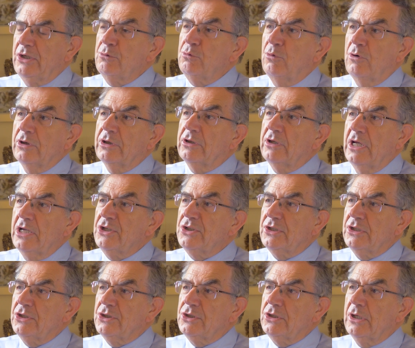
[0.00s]
and what
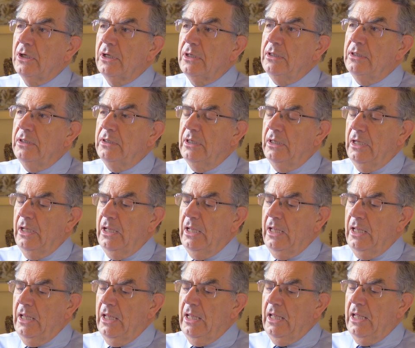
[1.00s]
Christ has done.
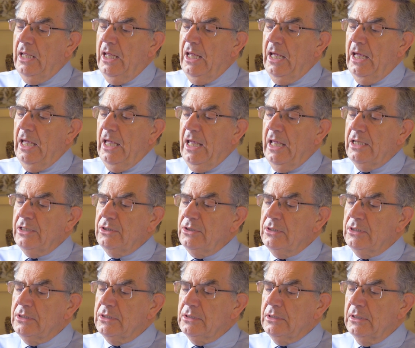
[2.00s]

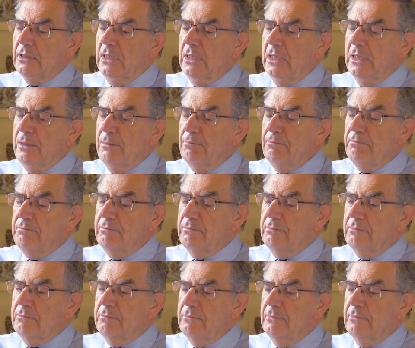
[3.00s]
And um,